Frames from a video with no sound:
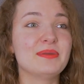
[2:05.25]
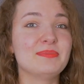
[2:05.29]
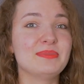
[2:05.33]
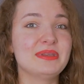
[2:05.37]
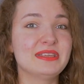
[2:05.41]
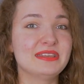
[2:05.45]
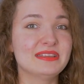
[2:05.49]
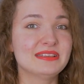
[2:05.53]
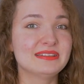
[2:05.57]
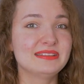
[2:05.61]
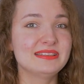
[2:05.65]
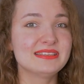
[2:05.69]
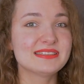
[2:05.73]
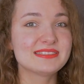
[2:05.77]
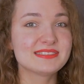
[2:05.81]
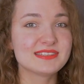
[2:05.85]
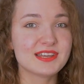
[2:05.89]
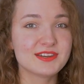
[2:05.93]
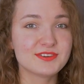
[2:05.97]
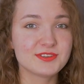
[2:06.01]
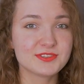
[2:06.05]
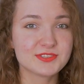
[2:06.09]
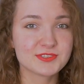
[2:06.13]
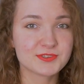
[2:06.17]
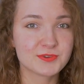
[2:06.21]
immediately
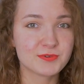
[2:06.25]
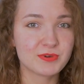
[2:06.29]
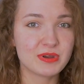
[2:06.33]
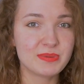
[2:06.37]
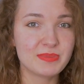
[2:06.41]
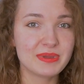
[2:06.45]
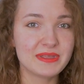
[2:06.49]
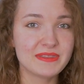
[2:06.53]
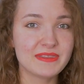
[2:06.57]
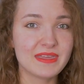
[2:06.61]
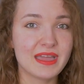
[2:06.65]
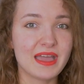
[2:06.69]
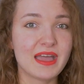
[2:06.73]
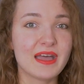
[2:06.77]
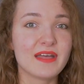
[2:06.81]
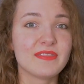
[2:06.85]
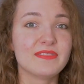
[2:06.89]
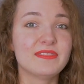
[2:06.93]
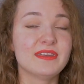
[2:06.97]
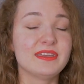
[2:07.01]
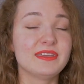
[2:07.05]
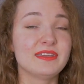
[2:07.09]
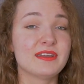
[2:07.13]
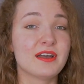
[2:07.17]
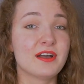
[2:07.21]
started screaming at
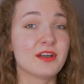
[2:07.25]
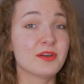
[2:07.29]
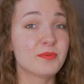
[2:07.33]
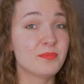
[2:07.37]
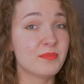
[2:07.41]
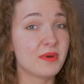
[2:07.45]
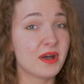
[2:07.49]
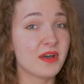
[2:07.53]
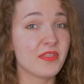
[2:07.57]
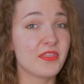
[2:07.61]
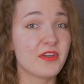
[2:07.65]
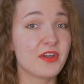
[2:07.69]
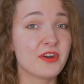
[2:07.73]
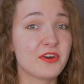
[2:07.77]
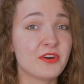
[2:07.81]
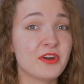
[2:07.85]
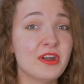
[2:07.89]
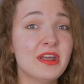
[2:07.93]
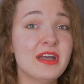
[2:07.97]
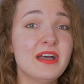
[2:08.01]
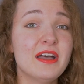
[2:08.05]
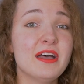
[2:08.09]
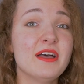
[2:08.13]
the young mother